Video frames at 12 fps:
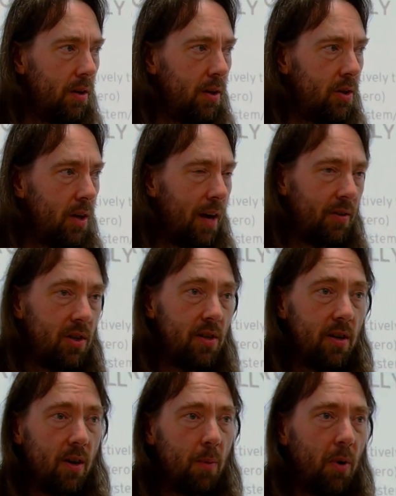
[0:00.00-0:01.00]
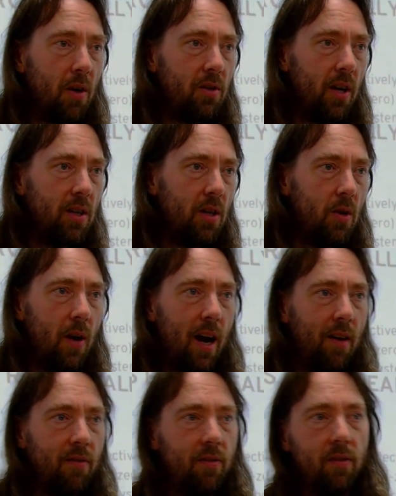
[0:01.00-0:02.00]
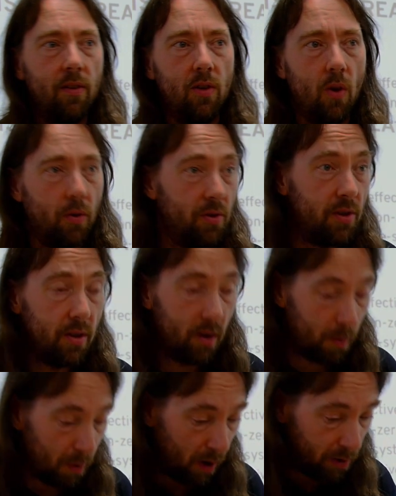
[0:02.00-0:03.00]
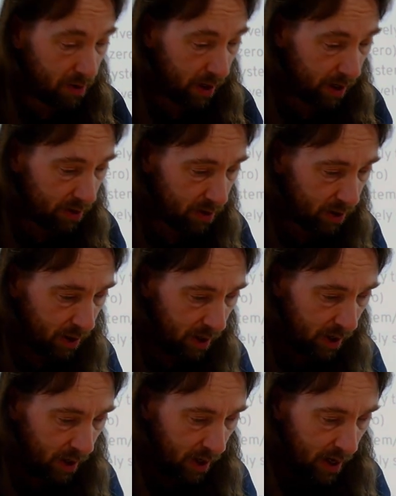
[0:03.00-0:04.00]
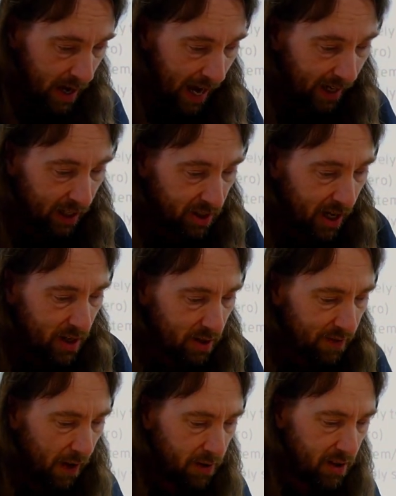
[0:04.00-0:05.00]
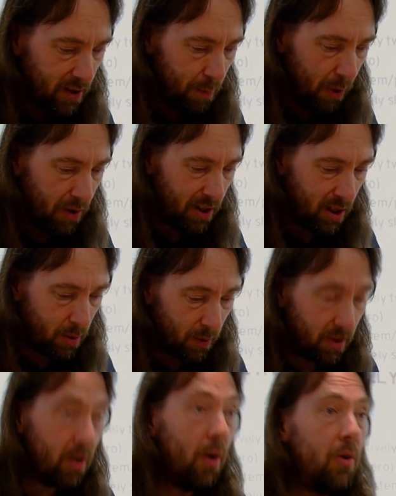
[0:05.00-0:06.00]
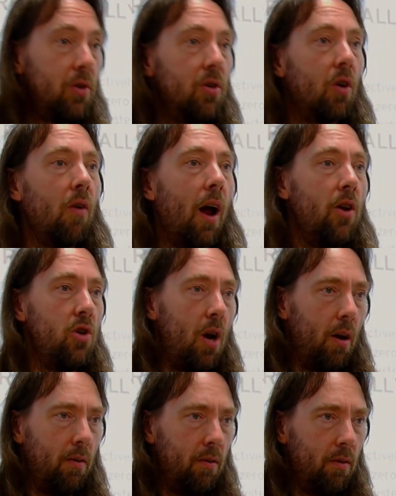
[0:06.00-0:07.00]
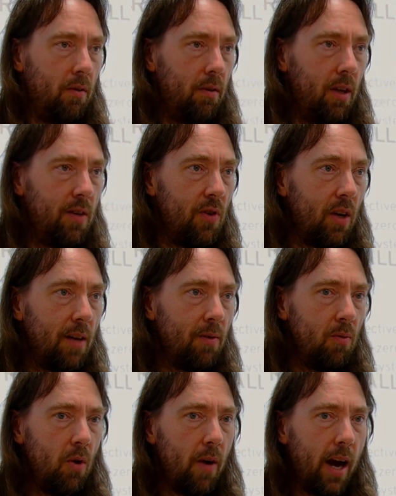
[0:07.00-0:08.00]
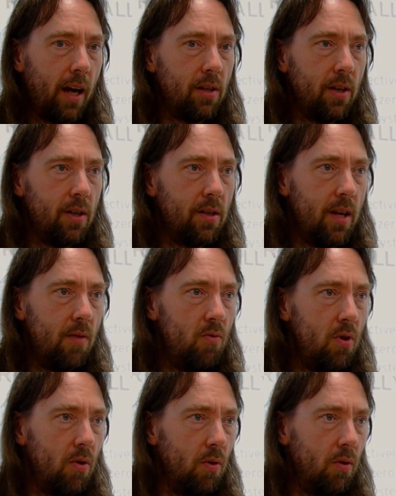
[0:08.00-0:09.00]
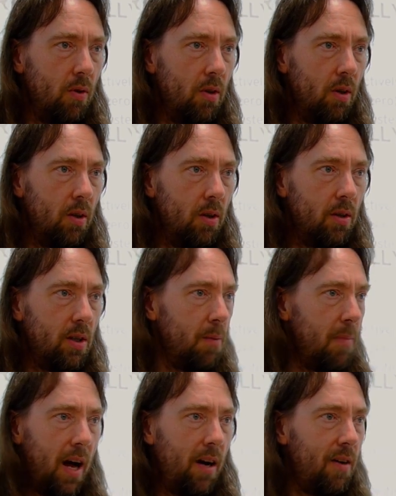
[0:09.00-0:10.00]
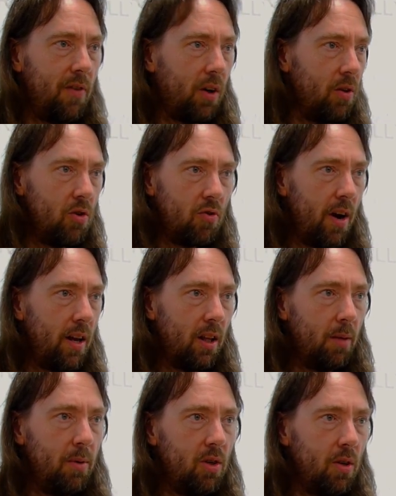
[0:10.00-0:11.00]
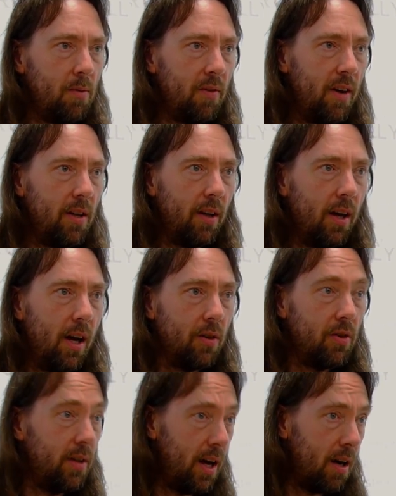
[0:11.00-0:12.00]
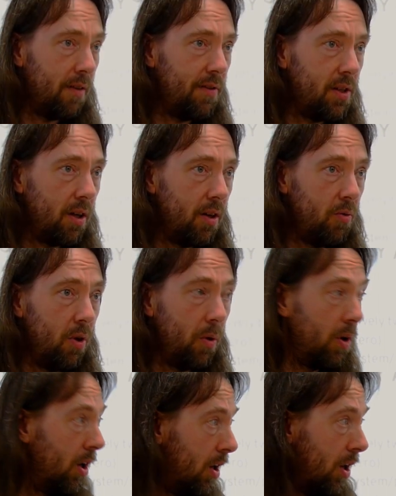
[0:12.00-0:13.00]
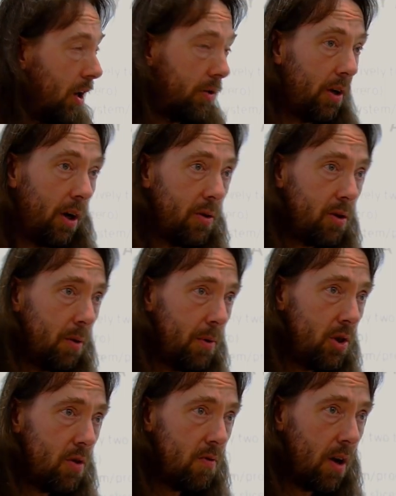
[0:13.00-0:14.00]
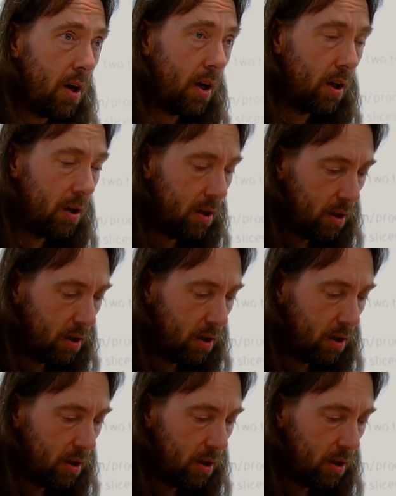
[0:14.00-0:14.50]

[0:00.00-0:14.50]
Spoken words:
So you have a 0 process and you have non-zero process. And containers are file system processes with delusions of grandeur. If you give them root access, they're root. Doesn't matter if you're constraining them in terms of anything else. They are physically root on the host on which you're running.